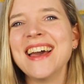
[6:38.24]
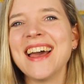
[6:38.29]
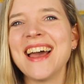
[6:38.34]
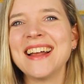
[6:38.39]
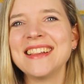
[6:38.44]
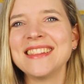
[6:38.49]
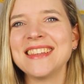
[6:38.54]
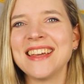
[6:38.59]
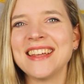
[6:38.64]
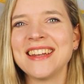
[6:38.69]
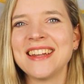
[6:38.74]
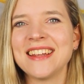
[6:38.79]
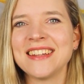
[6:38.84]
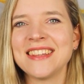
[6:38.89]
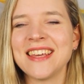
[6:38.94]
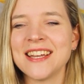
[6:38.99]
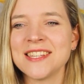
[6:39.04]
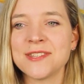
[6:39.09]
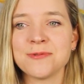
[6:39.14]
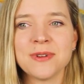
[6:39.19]
And then
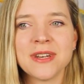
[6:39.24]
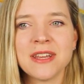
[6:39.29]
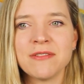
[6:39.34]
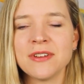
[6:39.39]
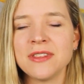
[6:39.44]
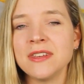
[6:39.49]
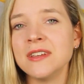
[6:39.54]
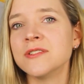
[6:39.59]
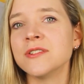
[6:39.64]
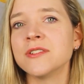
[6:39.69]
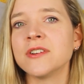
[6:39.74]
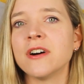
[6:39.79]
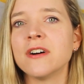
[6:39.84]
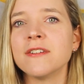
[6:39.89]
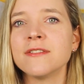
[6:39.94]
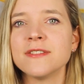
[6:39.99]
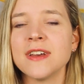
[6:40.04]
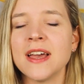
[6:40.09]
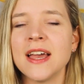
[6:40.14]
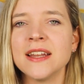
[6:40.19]
that's when everything took
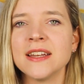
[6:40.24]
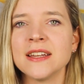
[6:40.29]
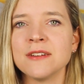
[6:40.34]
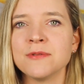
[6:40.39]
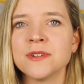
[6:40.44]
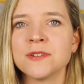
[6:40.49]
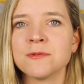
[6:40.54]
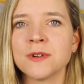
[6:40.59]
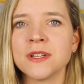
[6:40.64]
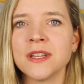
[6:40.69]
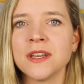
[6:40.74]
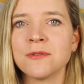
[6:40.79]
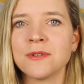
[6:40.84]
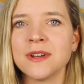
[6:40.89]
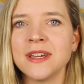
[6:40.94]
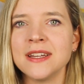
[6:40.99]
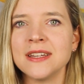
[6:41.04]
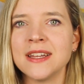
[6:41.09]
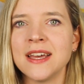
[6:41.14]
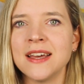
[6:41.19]
off and it was really
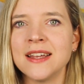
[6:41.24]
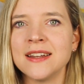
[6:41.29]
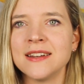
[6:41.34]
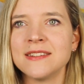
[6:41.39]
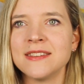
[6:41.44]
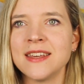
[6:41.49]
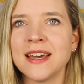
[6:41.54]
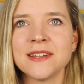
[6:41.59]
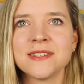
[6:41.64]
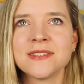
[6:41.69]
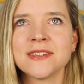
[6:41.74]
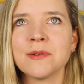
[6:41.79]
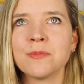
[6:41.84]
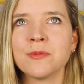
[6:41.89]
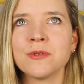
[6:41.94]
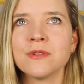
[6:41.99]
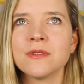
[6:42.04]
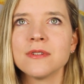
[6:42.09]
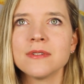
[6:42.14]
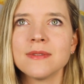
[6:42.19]
great. And that
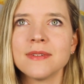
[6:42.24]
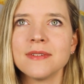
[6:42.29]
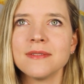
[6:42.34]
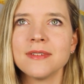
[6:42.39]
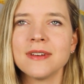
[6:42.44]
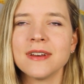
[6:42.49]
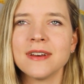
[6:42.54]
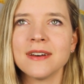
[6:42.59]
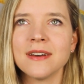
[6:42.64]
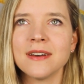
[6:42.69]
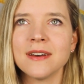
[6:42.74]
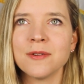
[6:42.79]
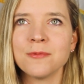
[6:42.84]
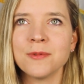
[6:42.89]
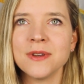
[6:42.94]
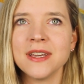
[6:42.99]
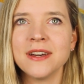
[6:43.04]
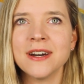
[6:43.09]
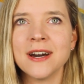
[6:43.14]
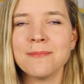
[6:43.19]
summer
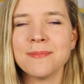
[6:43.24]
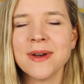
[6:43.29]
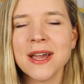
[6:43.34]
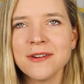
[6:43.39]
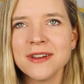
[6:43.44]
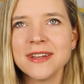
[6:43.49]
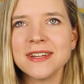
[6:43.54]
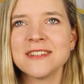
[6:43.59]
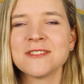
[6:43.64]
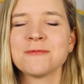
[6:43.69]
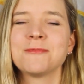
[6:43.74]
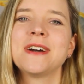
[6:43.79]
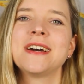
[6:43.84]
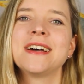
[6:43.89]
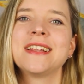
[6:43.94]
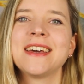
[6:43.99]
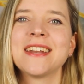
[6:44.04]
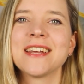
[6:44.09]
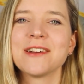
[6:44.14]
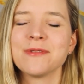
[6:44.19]
we got married as
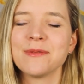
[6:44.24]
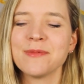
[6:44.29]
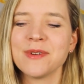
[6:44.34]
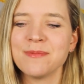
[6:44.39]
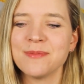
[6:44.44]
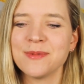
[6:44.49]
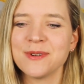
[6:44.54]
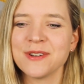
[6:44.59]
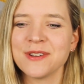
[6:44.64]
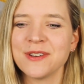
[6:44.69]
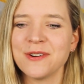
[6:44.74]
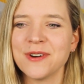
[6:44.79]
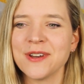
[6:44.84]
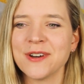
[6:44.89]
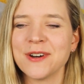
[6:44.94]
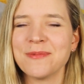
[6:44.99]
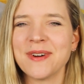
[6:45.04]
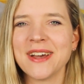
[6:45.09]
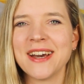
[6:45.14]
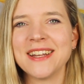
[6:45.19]
well, and I remember
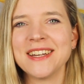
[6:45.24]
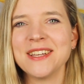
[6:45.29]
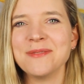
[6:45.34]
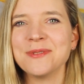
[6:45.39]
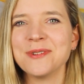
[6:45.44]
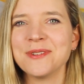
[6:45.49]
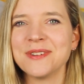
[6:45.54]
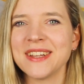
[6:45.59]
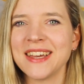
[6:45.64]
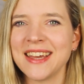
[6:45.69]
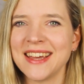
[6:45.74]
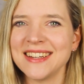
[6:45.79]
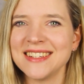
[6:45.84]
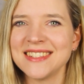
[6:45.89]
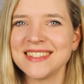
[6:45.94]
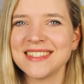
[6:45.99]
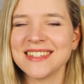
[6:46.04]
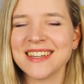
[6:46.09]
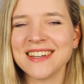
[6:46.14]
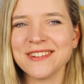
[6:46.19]
going on my honeymoon
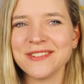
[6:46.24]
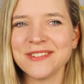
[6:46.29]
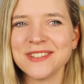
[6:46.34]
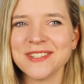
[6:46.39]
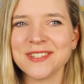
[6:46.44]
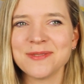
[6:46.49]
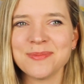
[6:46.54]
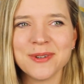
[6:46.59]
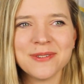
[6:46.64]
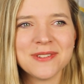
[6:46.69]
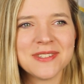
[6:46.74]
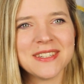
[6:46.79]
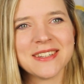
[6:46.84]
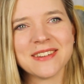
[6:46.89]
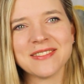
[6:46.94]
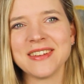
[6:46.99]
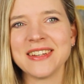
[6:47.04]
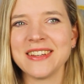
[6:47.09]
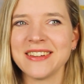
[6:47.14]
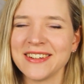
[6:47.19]
and I was just posting
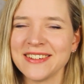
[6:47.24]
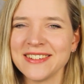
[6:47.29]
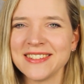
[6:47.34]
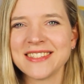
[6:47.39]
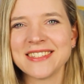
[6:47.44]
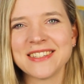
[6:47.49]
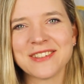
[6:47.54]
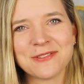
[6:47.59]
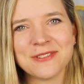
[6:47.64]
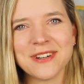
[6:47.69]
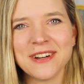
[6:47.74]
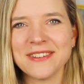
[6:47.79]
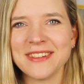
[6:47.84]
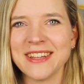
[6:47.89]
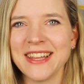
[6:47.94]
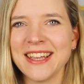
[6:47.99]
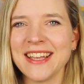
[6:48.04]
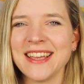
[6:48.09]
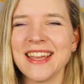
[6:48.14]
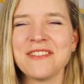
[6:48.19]
videos throughout,
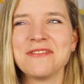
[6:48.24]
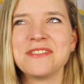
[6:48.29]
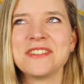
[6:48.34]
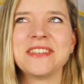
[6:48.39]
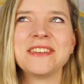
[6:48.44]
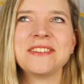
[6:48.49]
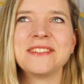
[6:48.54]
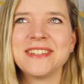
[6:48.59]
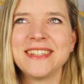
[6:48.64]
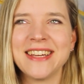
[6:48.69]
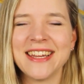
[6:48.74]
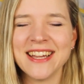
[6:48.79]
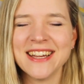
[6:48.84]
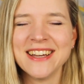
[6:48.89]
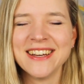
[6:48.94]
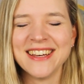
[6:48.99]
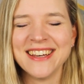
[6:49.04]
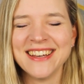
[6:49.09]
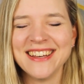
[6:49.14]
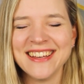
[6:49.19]
like every single day.